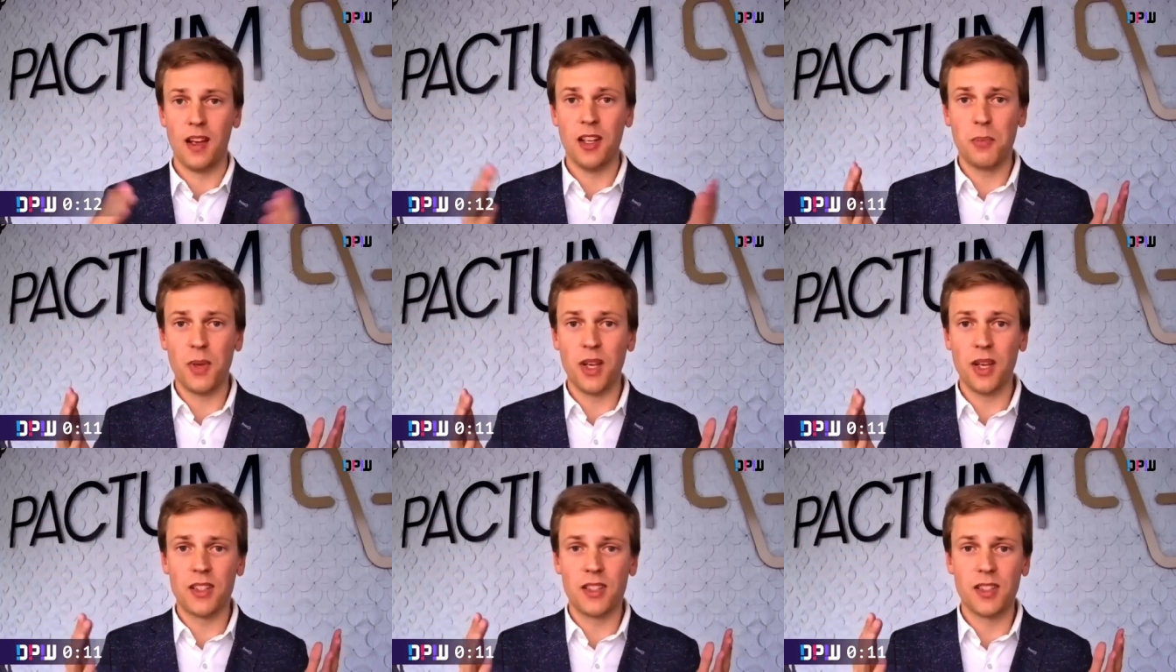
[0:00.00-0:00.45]

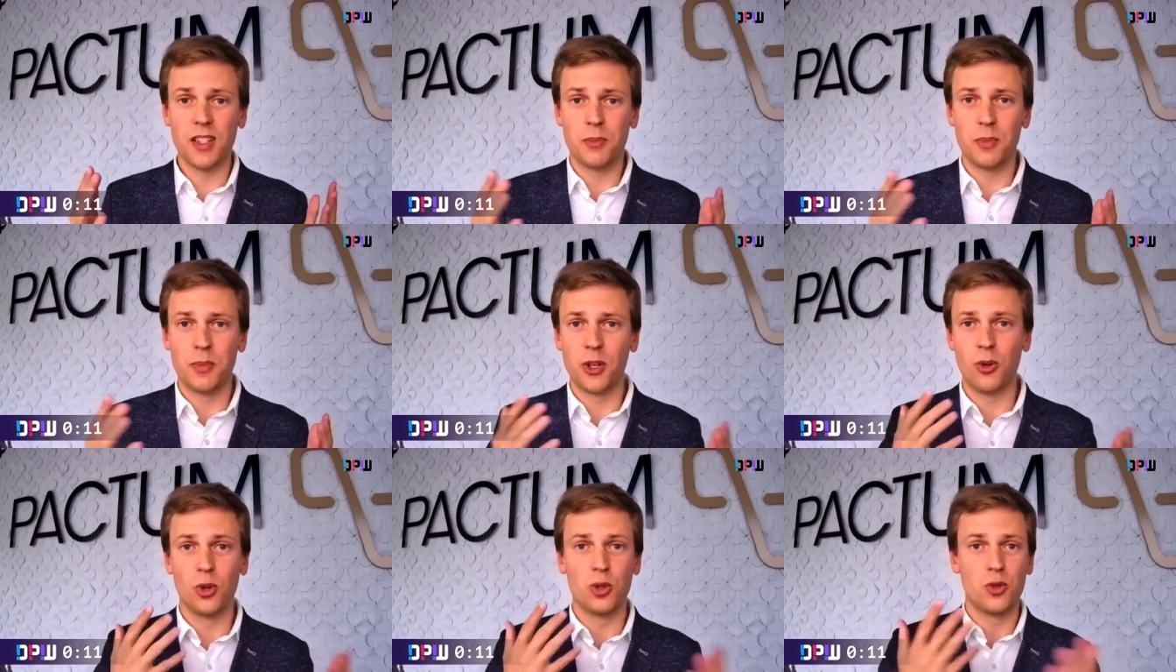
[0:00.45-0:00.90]
And it makes
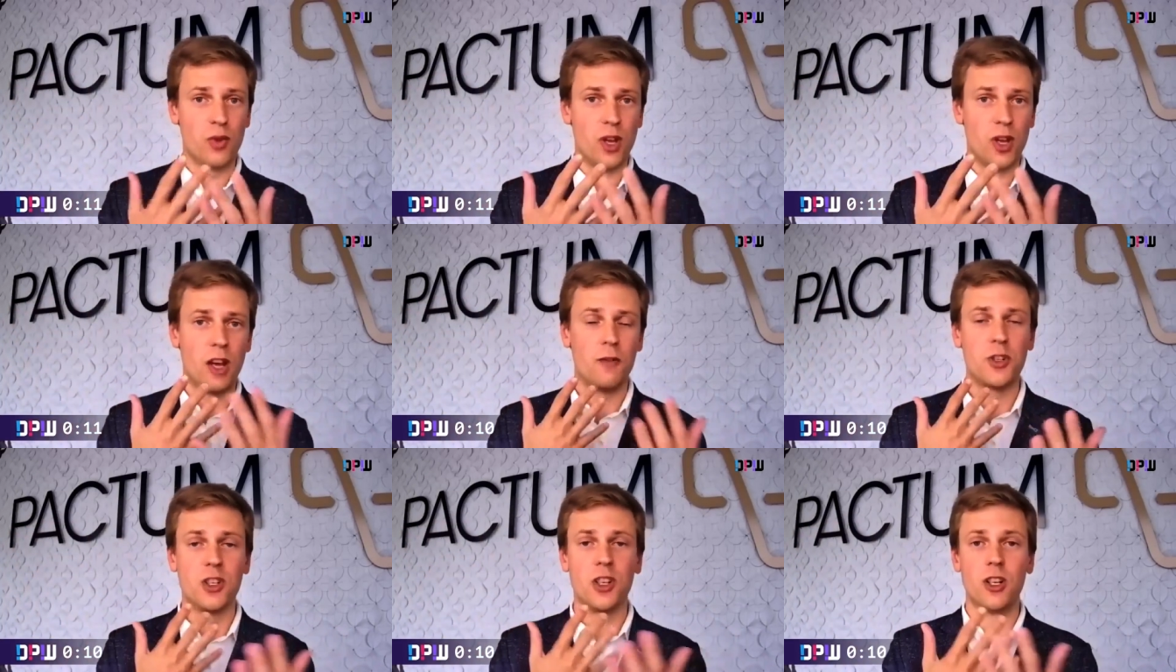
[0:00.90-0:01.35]
sense
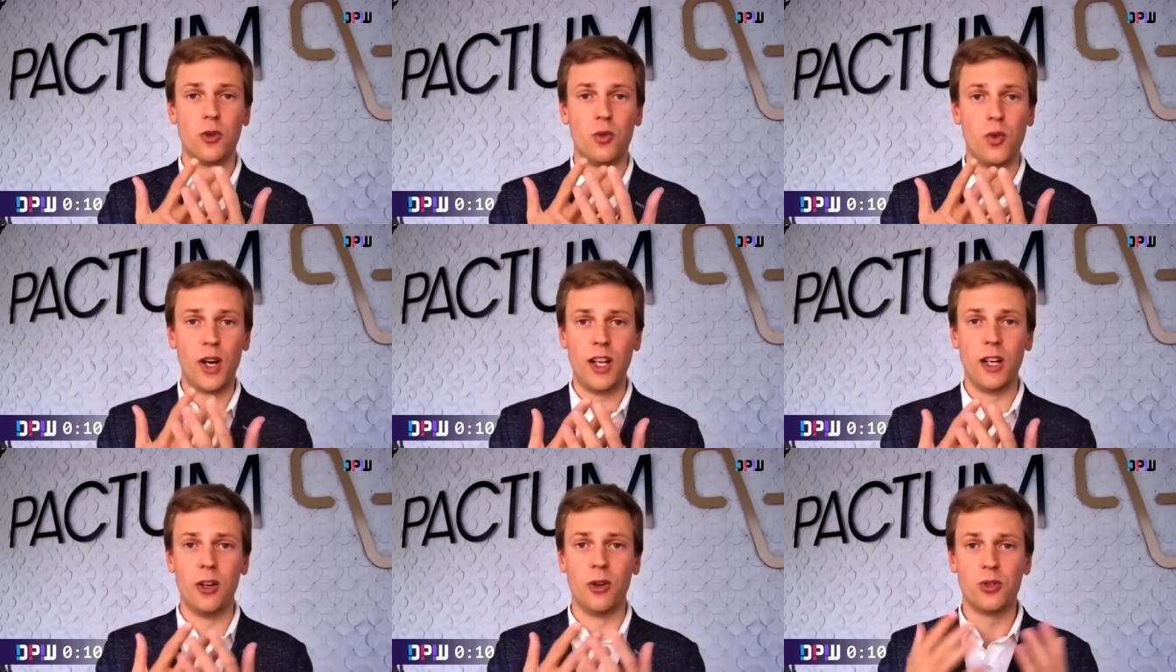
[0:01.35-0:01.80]
because we have
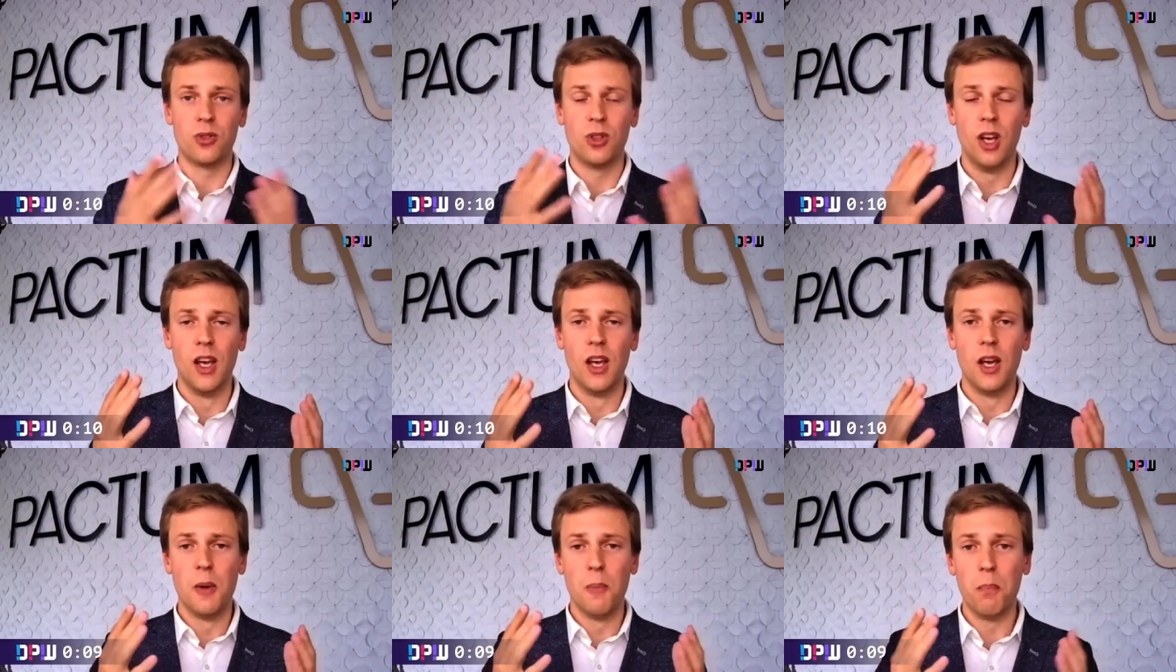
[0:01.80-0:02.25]
shared
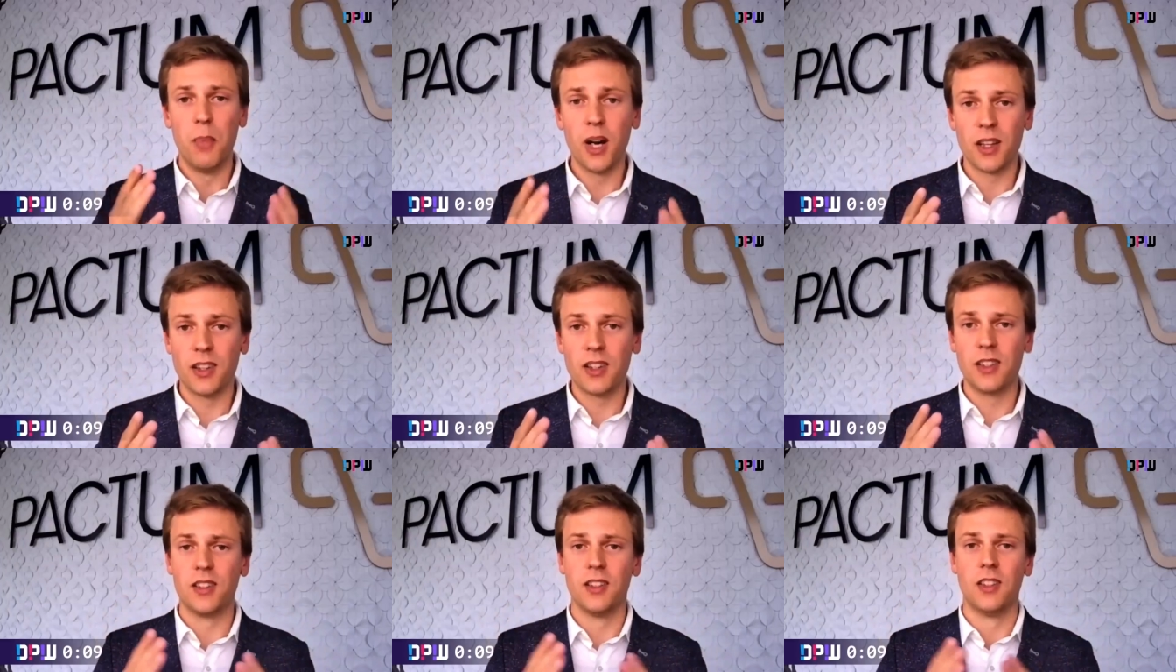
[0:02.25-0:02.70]
values.
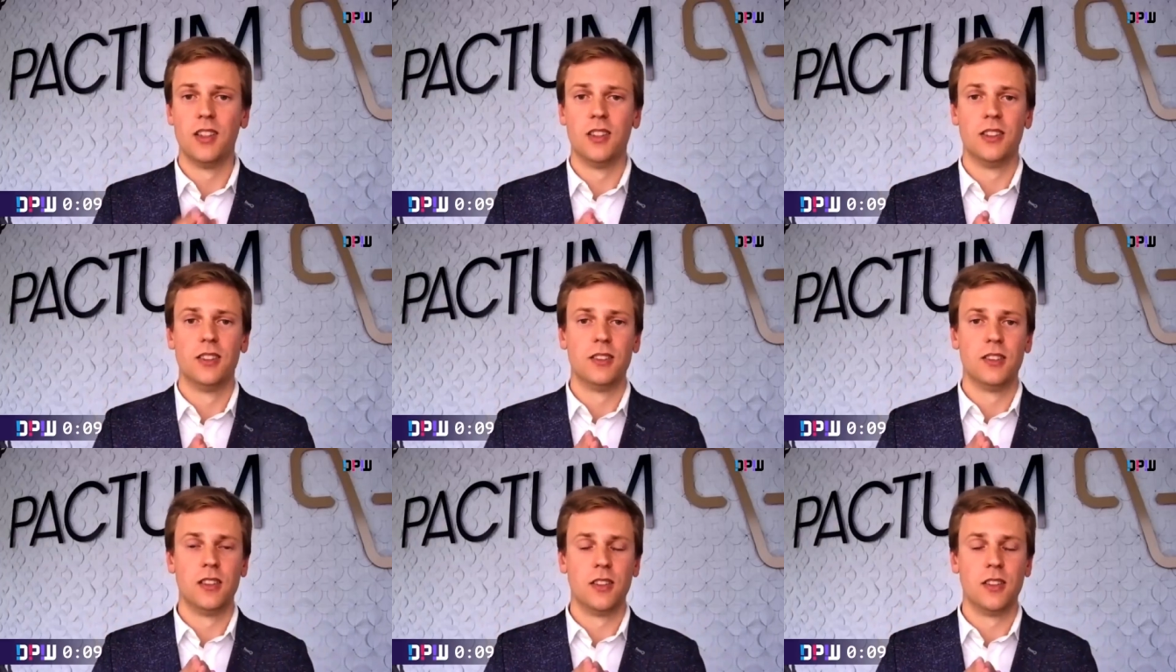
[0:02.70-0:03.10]
But